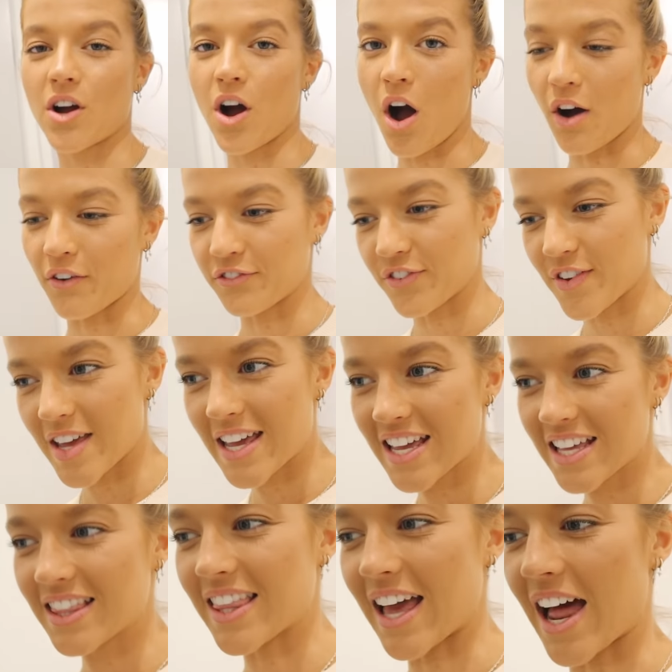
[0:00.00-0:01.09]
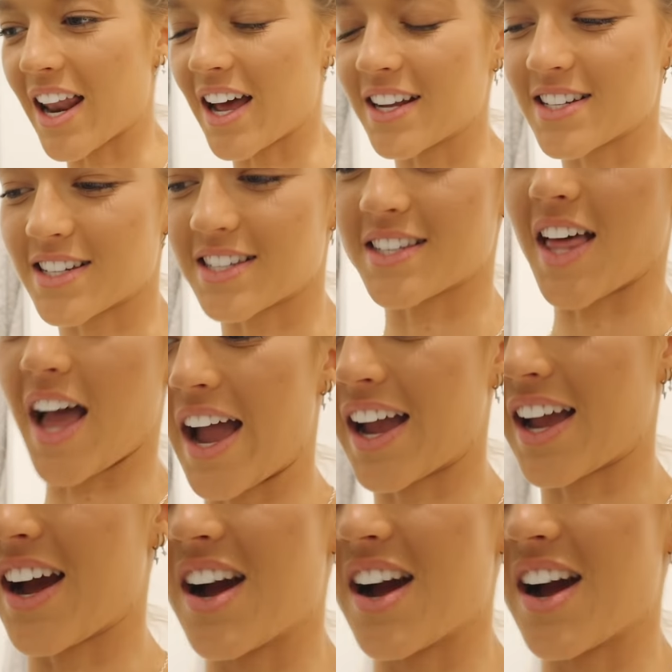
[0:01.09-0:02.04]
coffee that I just like,